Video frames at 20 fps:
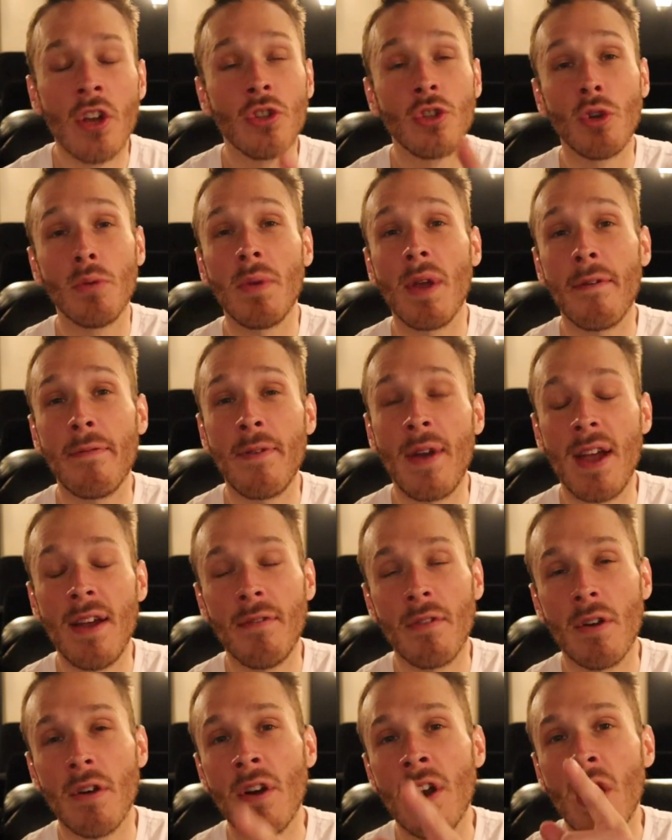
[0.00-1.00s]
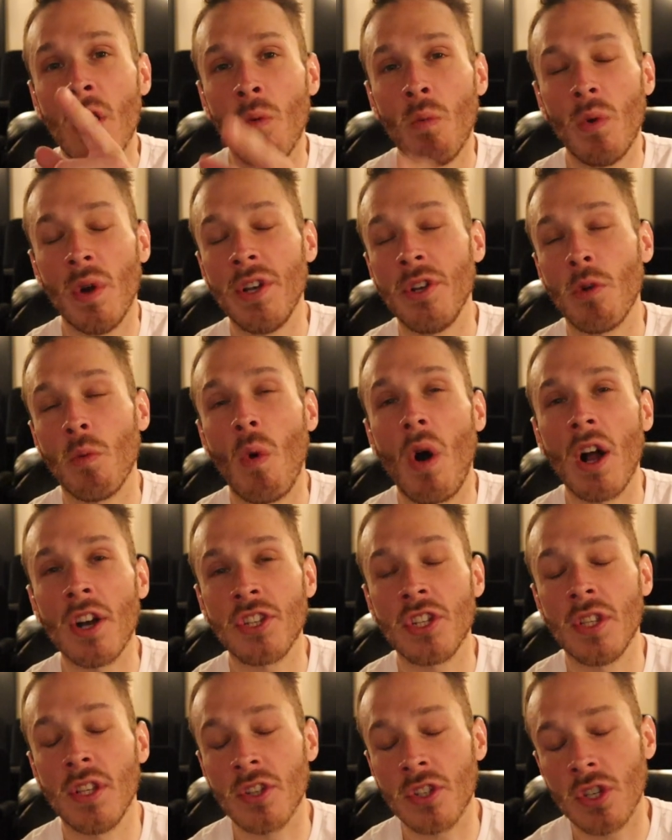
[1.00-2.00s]
Do me a favor when you're
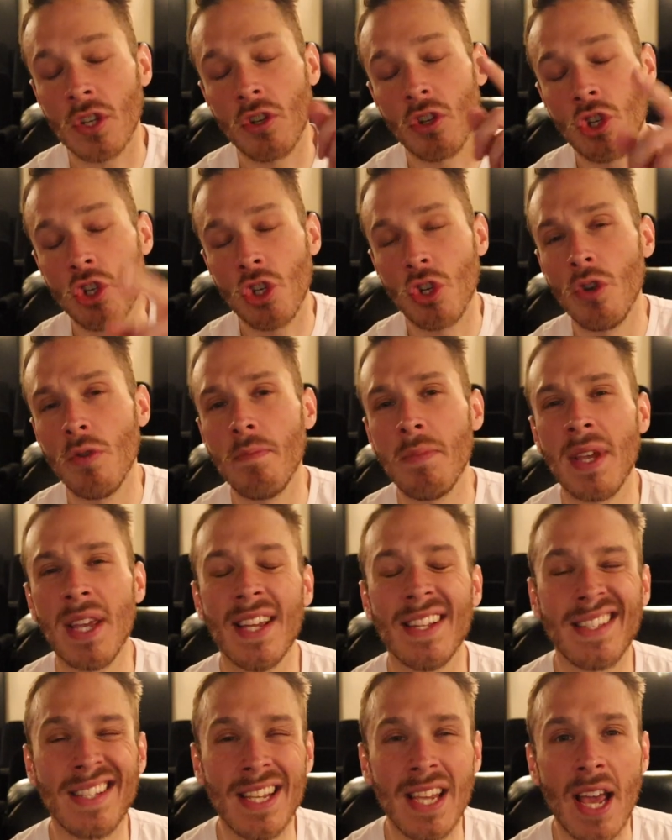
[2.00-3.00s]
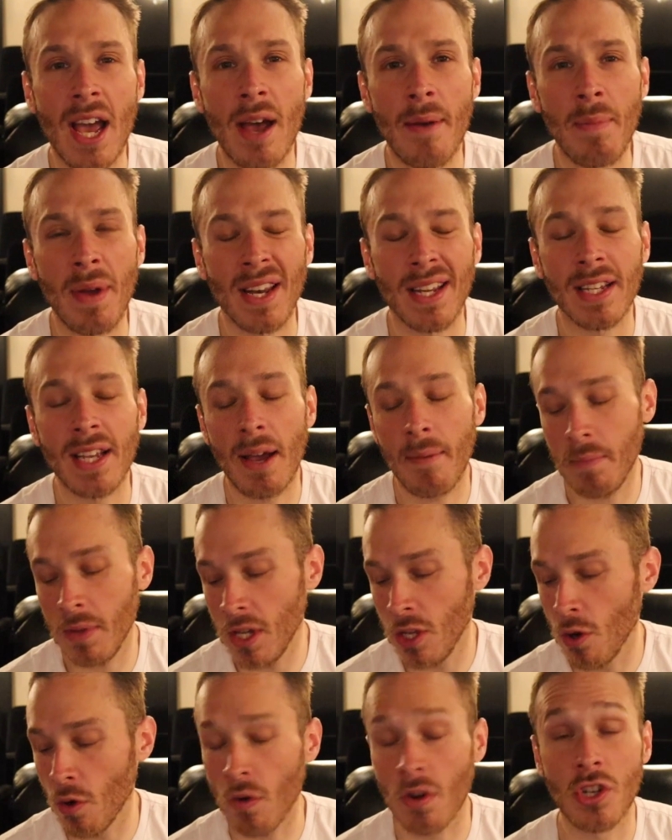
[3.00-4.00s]
watching this, shoot me a DM and get
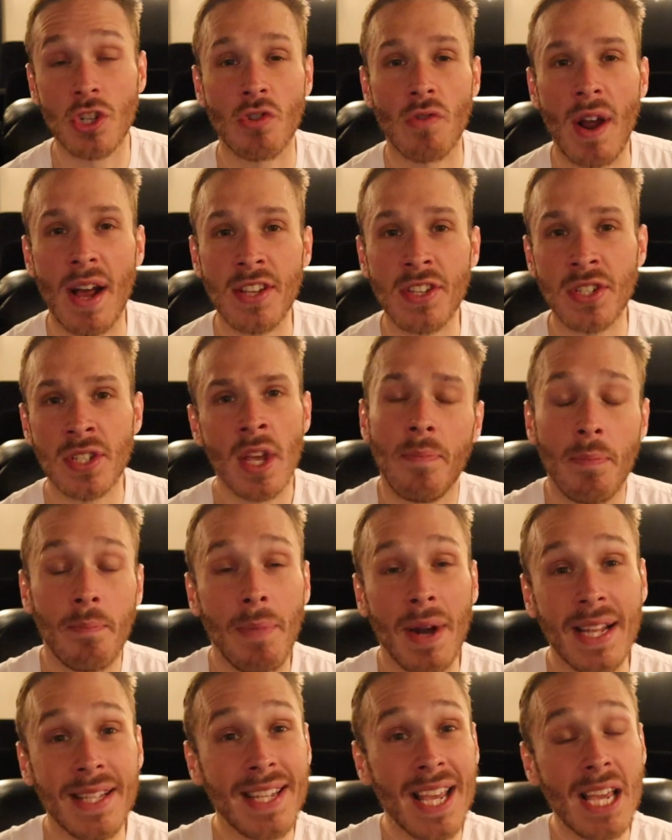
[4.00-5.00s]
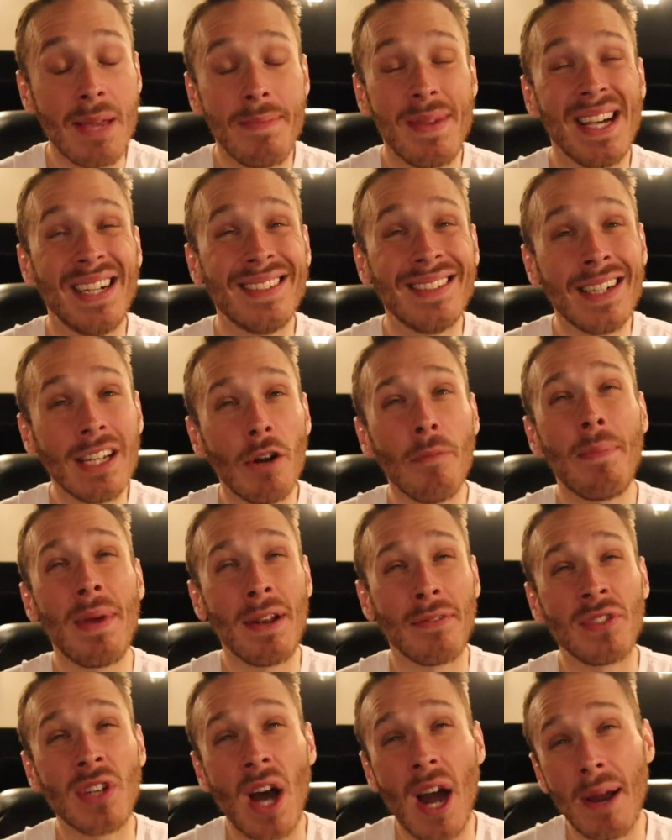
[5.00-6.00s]
me your address. Might take me a little
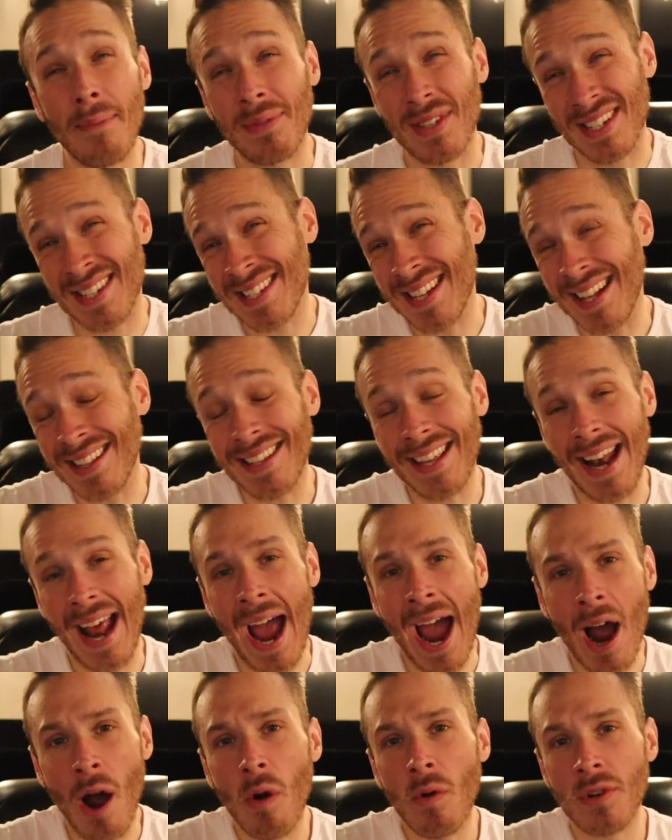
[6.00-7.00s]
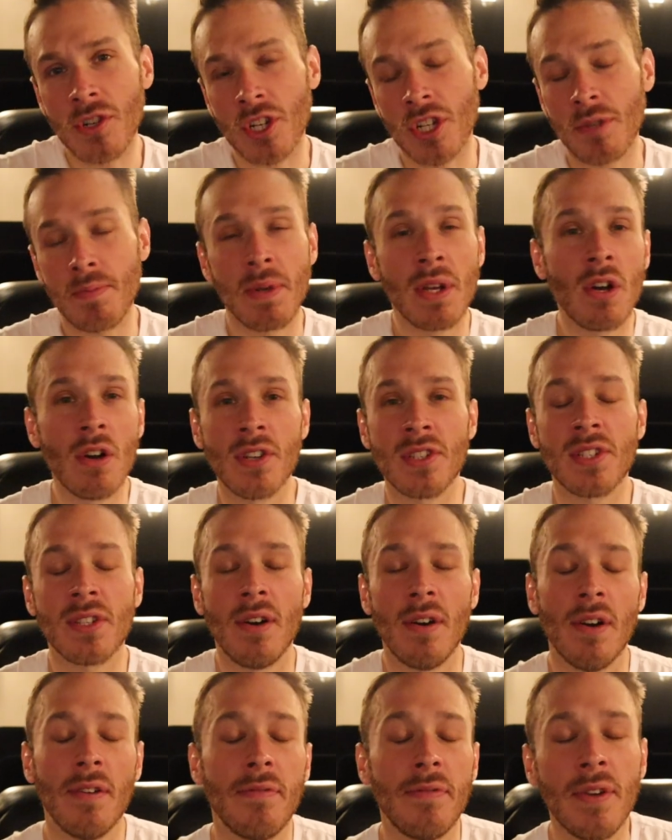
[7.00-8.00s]
bit of time to send it out just because
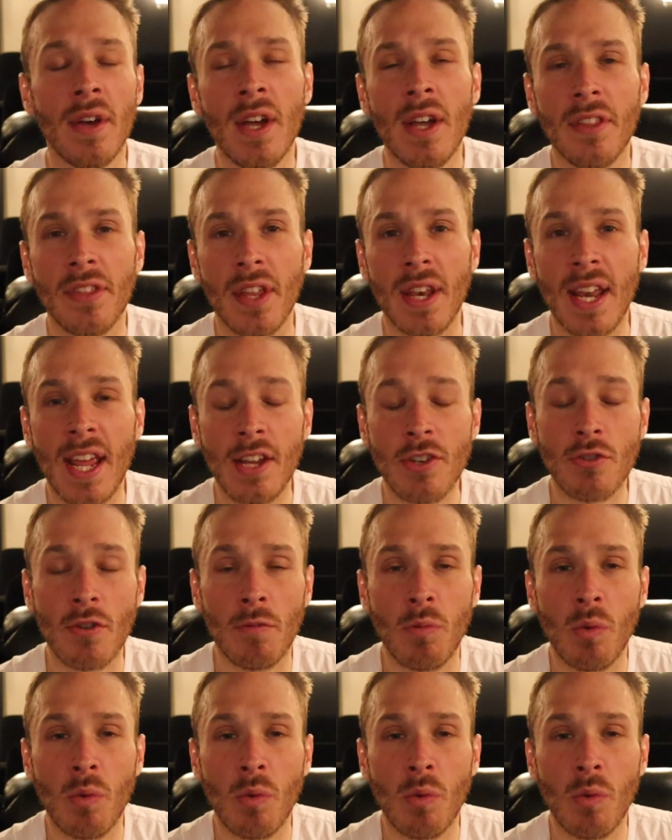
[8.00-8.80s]
of the nature